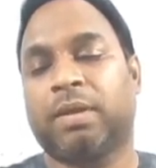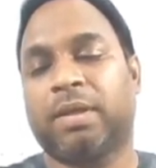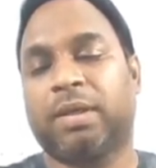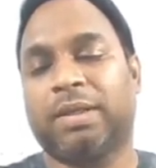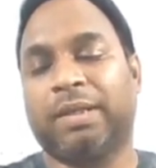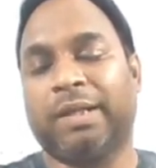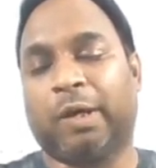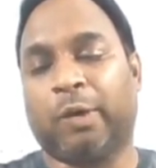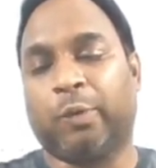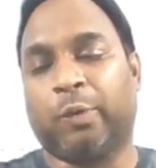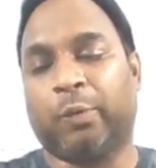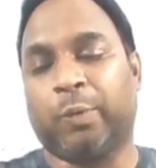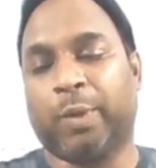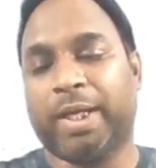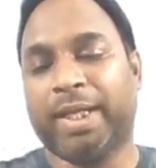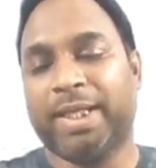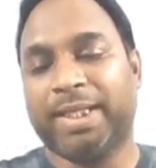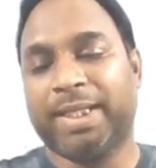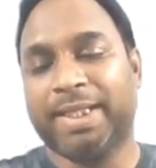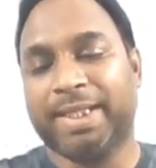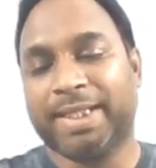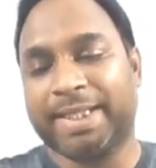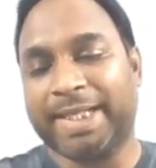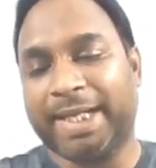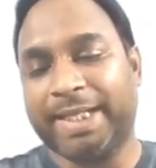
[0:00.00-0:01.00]
Now, in
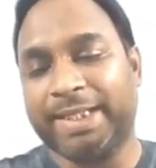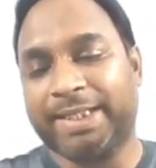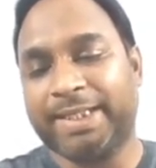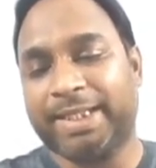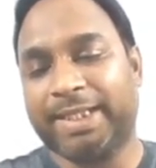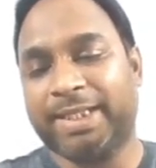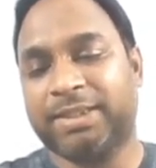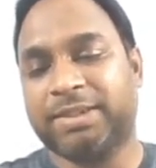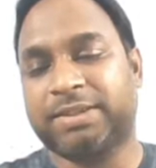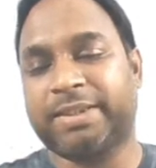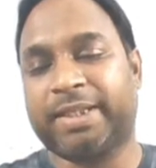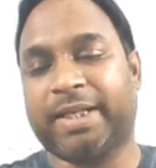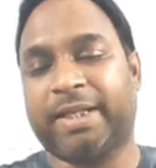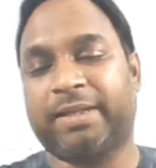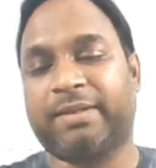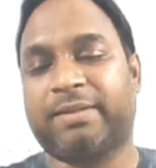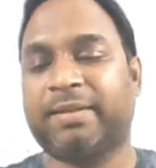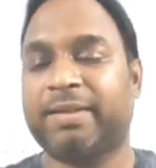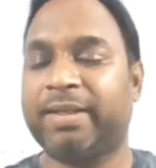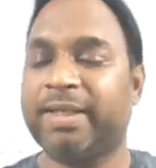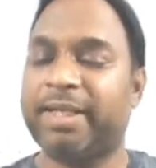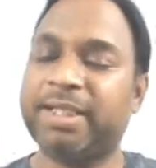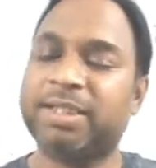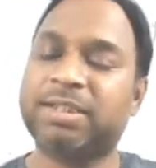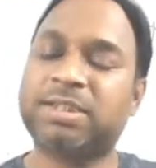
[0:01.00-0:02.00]
the right hand side,
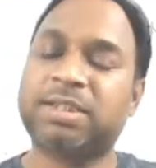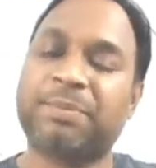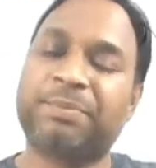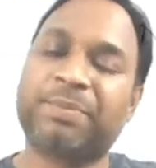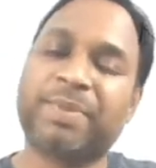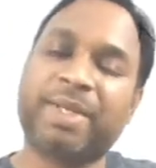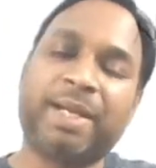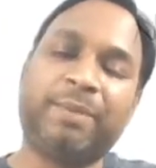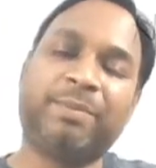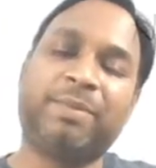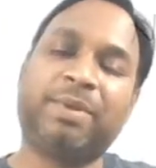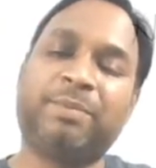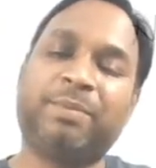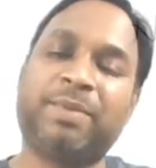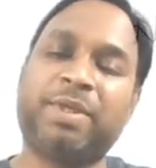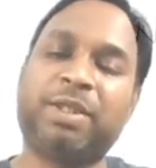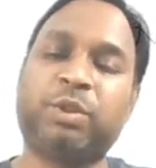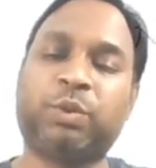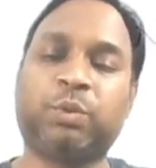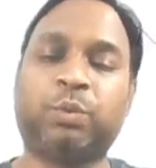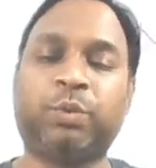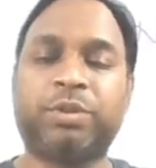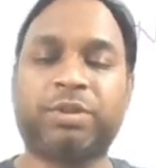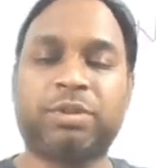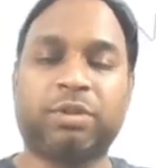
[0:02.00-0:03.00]
3 is a prime number,
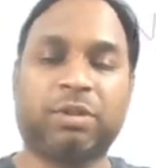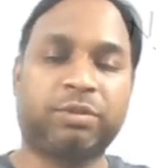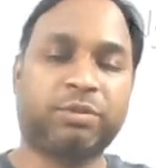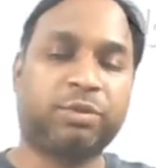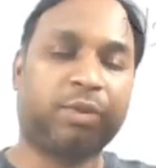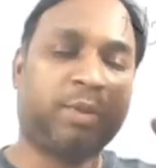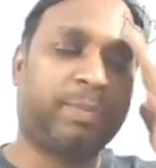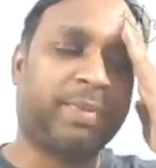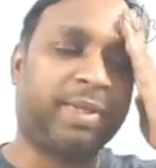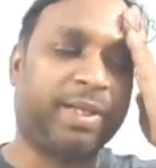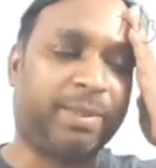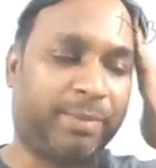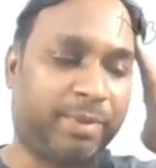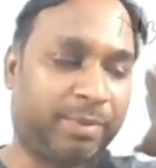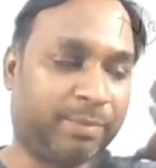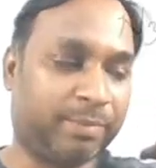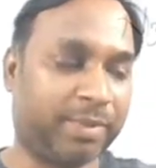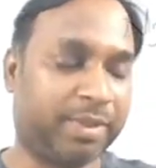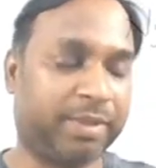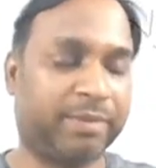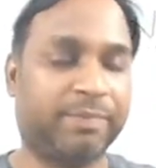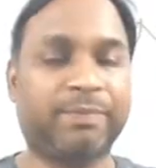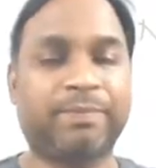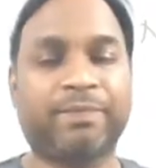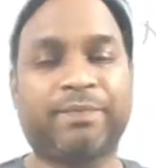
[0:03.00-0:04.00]
2 is also a prime
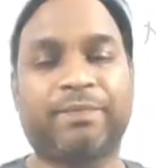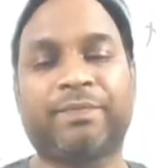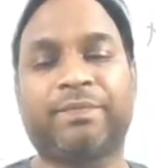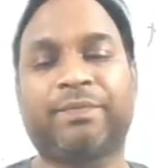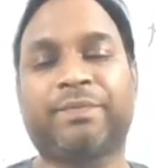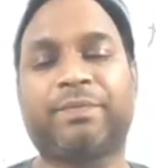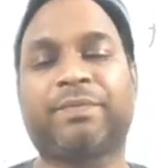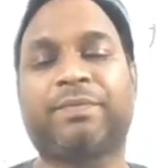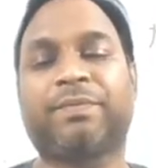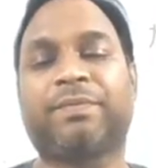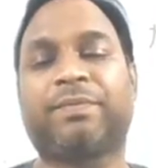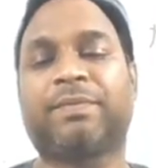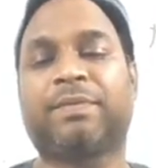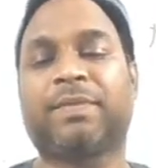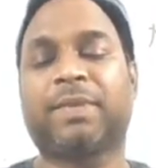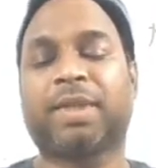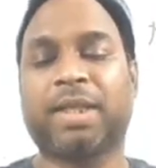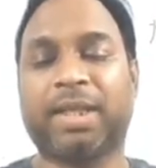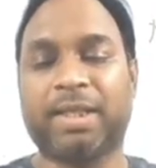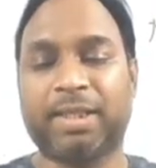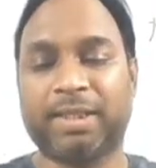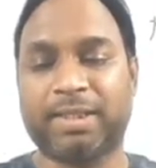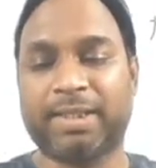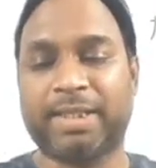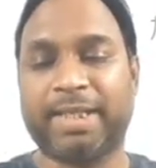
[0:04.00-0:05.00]
number.
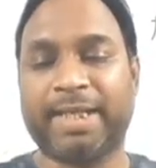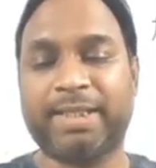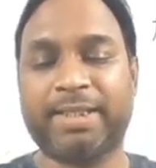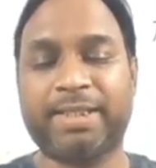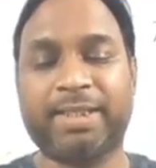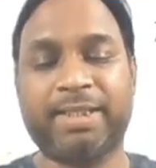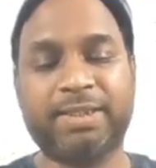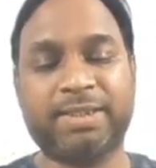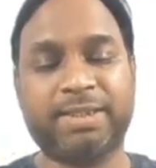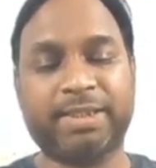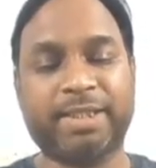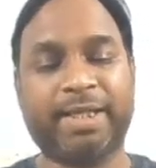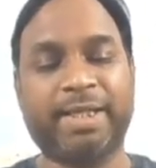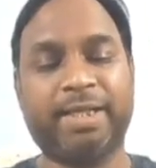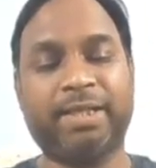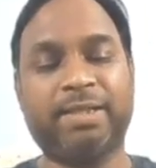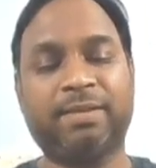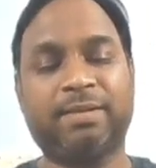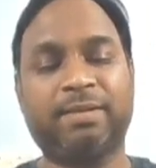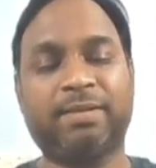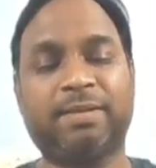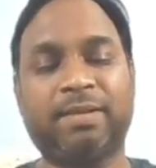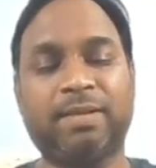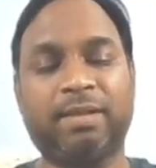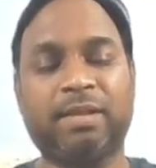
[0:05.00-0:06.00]
In the right hand side,
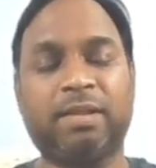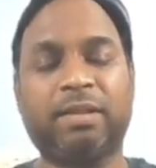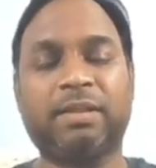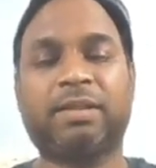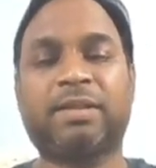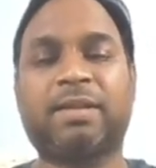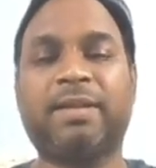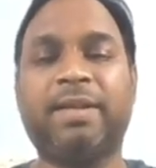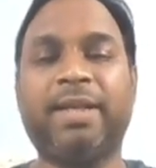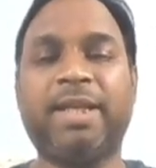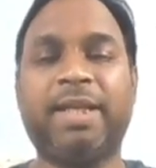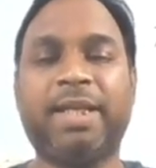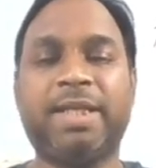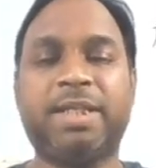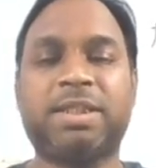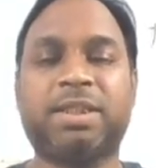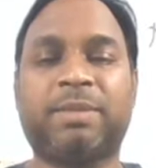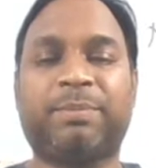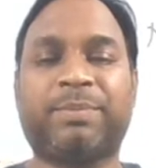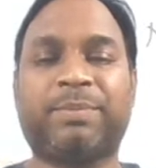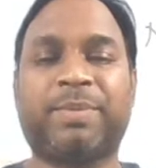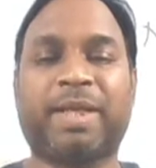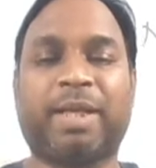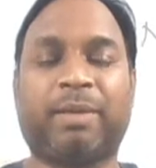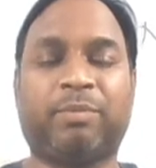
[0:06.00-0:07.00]
3 is
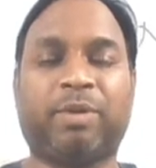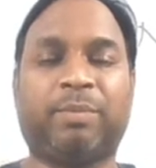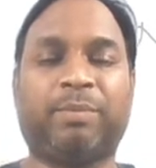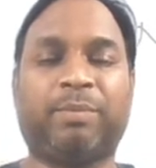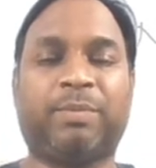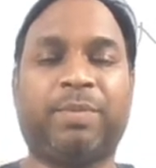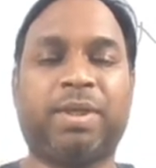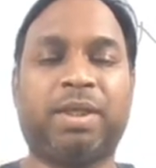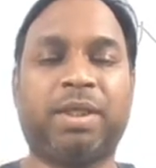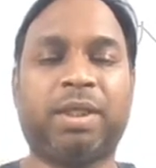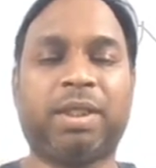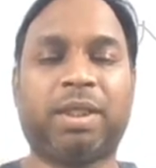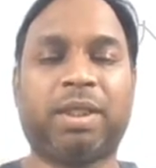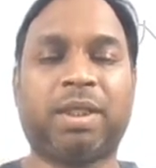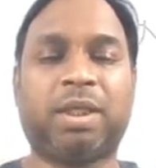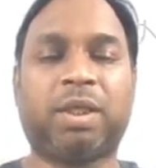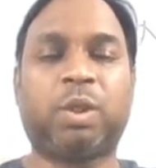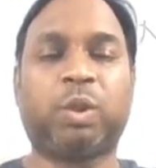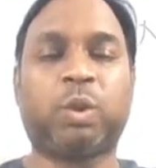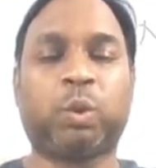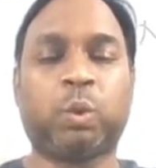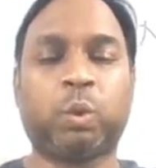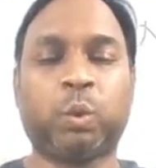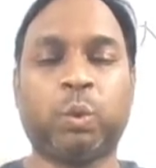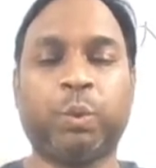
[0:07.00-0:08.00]
a prime number,
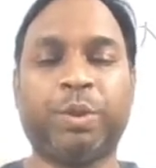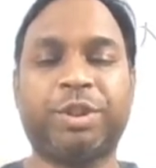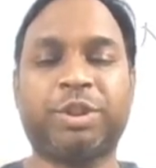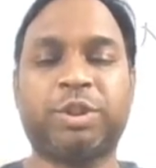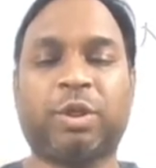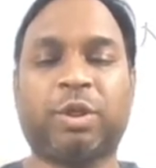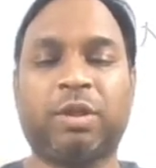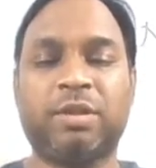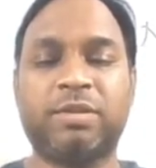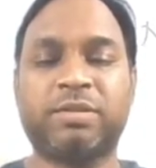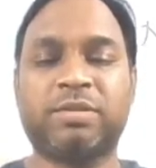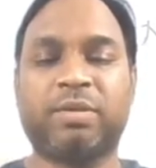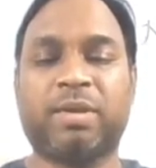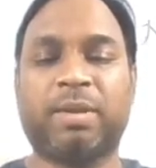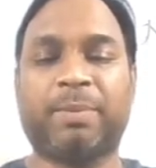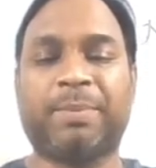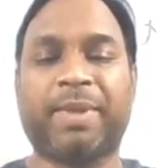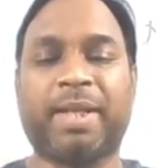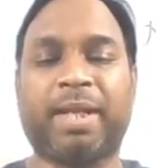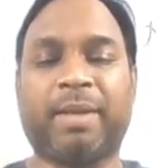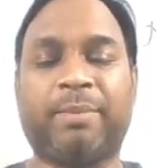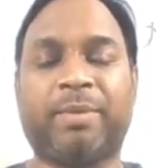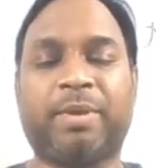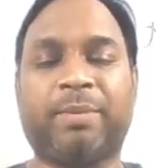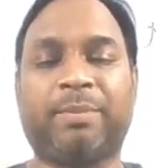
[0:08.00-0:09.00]
2 is also a
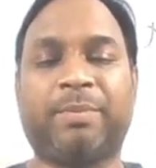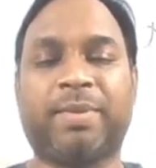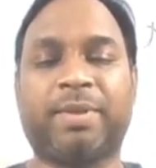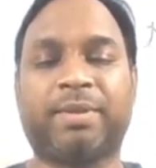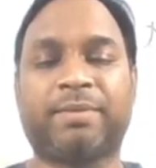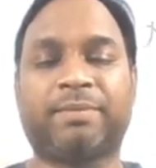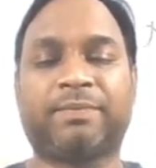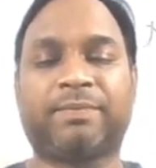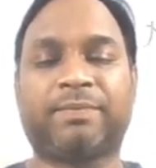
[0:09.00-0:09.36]
prime number.